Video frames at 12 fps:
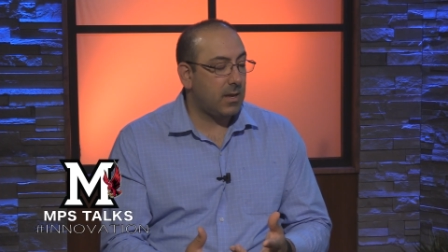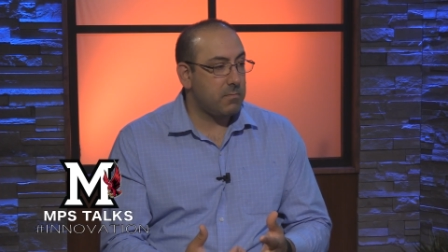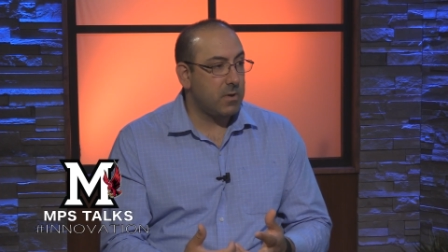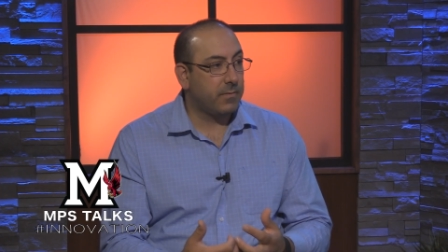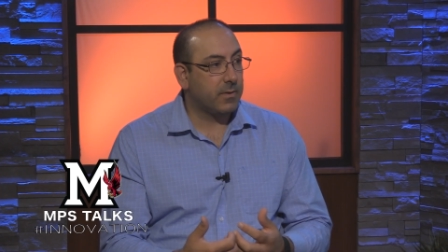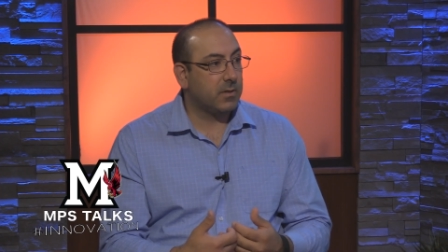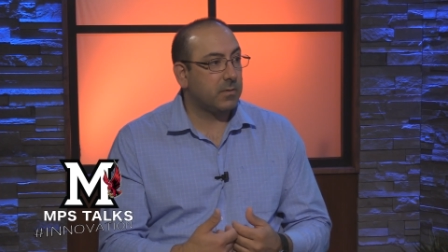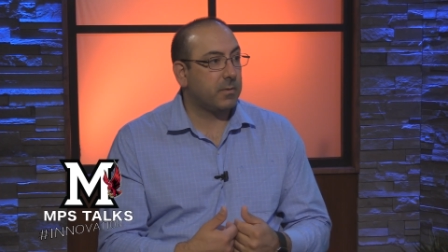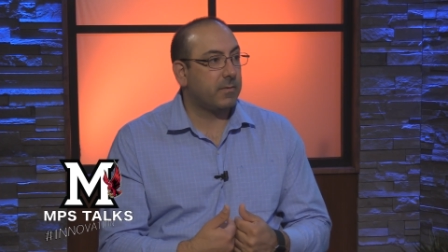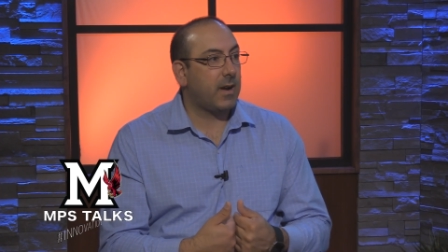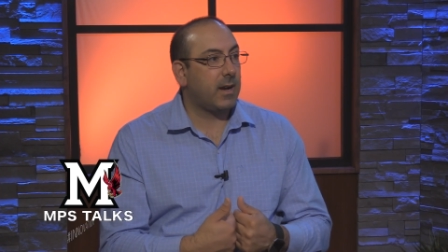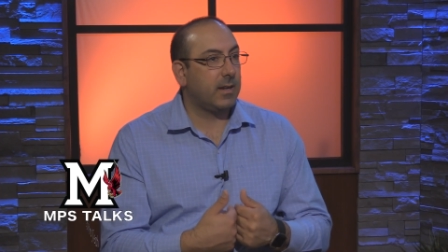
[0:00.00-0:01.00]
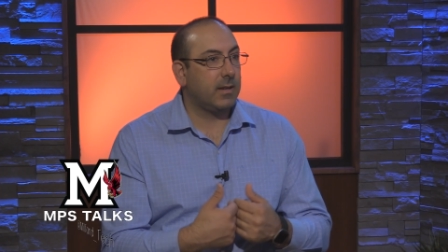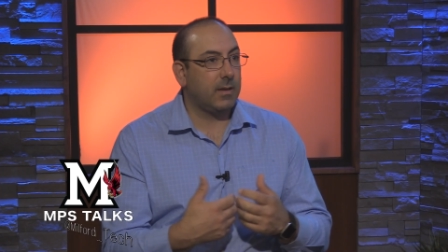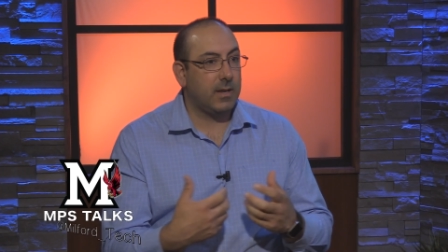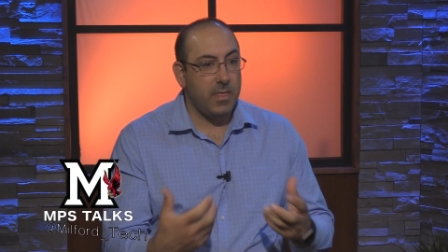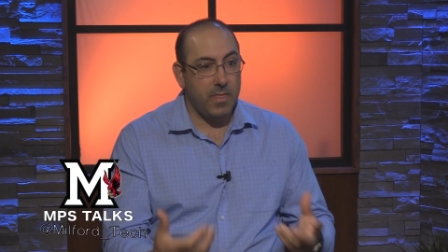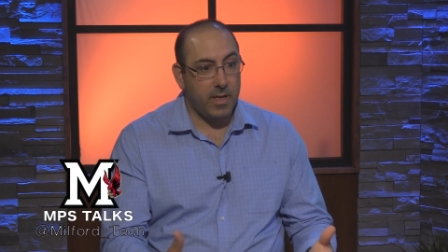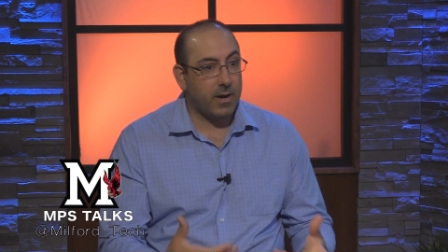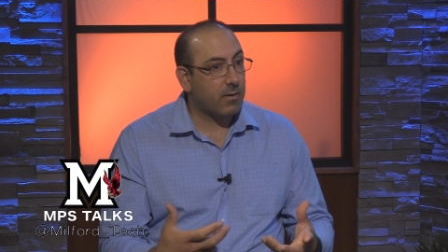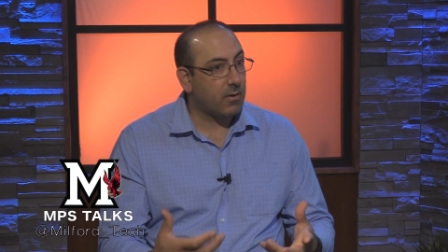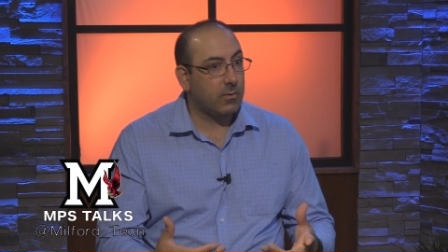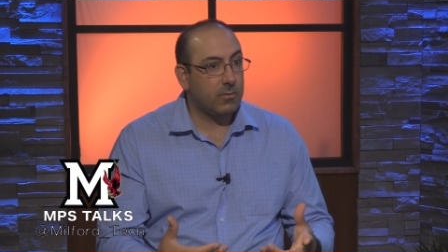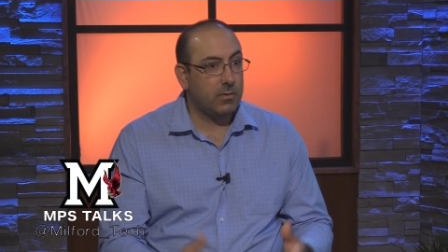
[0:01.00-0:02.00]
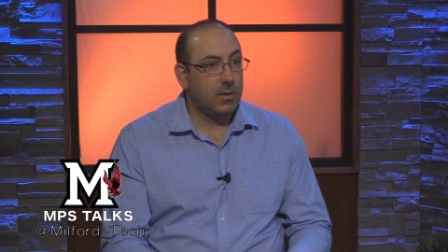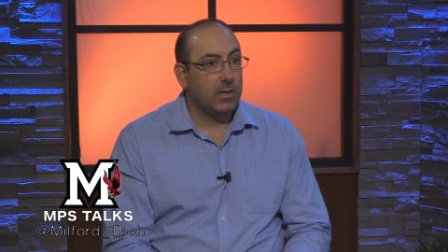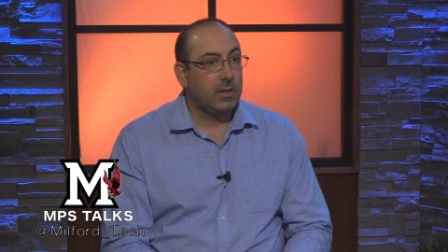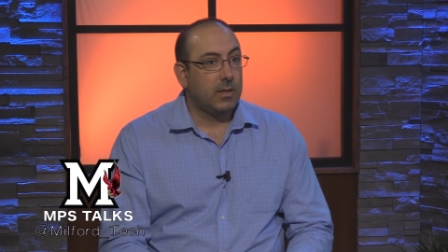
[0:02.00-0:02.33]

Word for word: that Milford is providing in their own